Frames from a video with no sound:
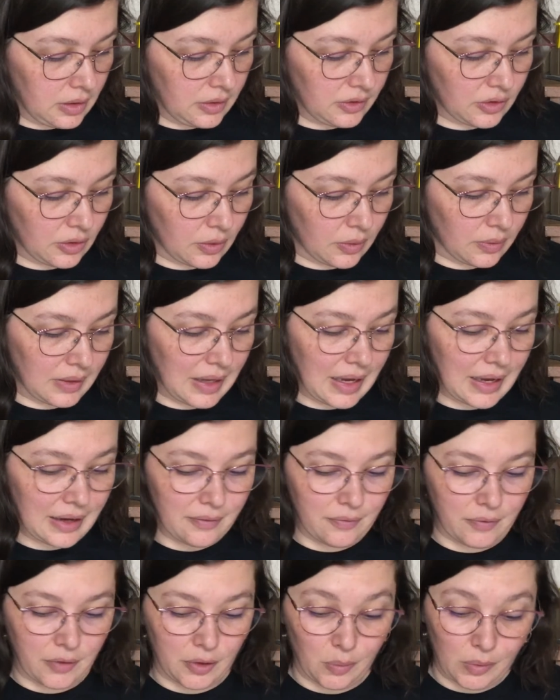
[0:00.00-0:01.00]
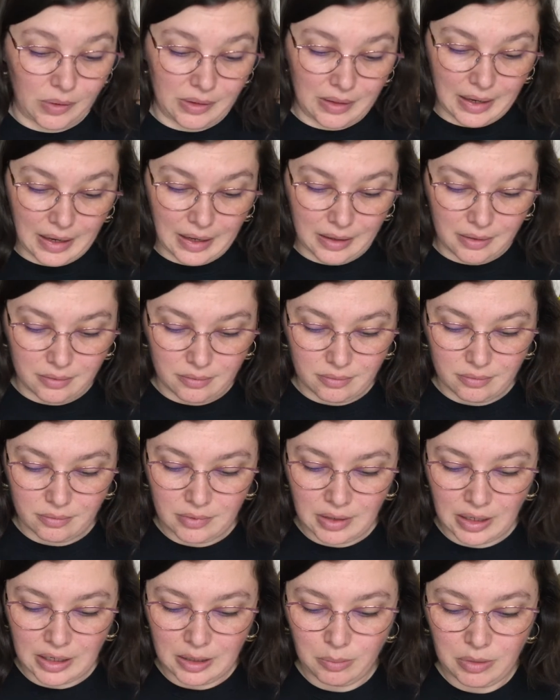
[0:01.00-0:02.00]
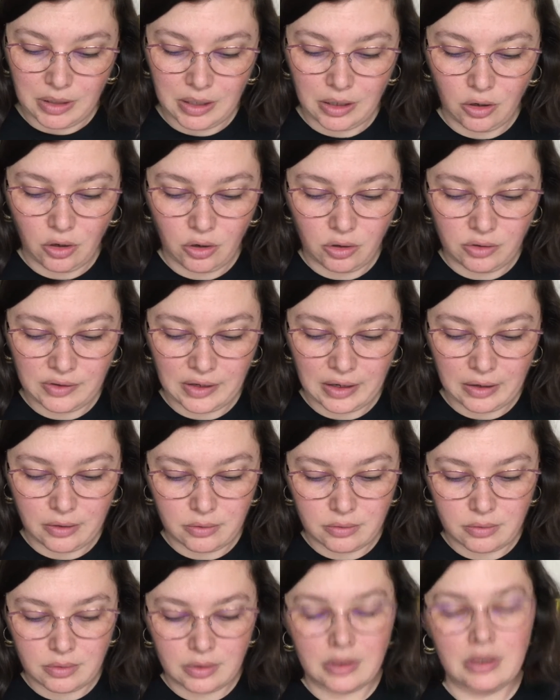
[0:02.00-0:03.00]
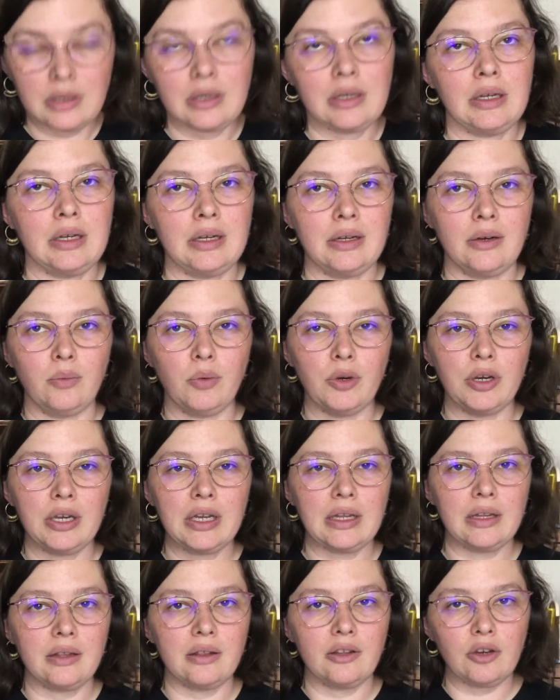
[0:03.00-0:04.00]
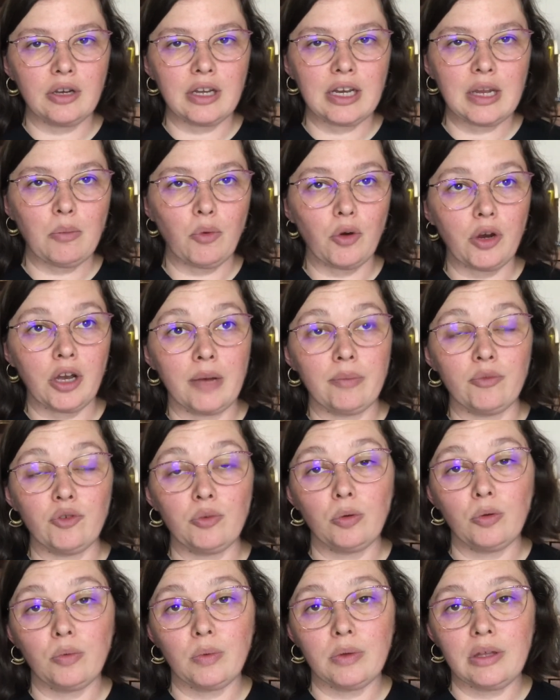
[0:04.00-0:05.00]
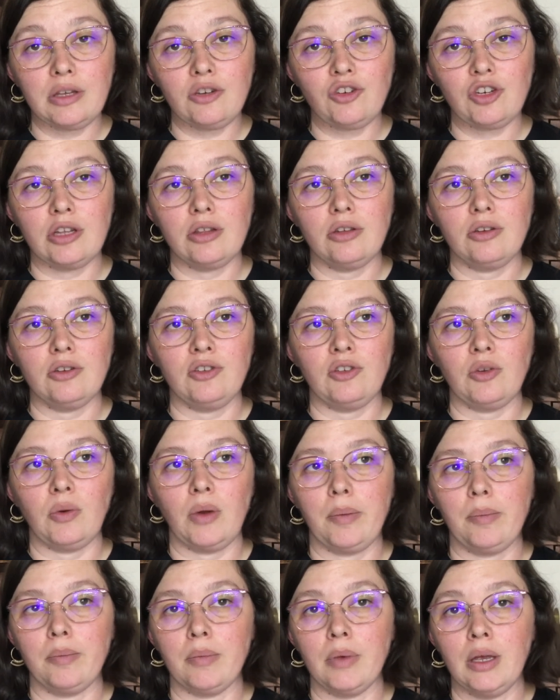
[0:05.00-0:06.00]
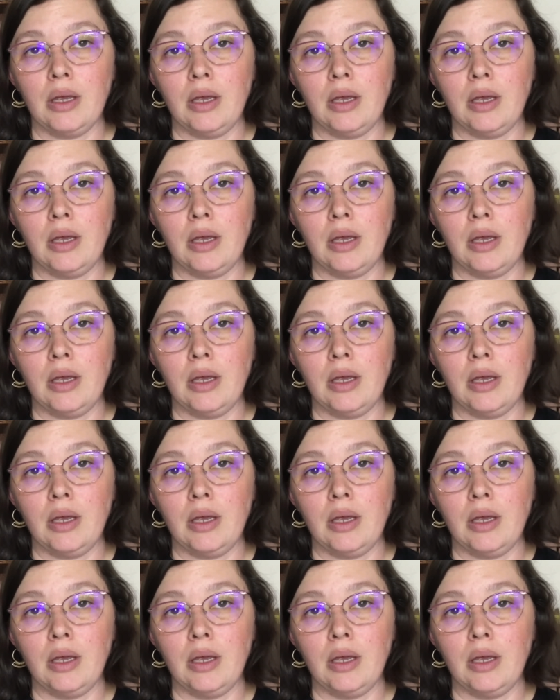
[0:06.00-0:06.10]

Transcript: So they had fun with that, kind of being called out. They're getting more comfortable with each other, so I'm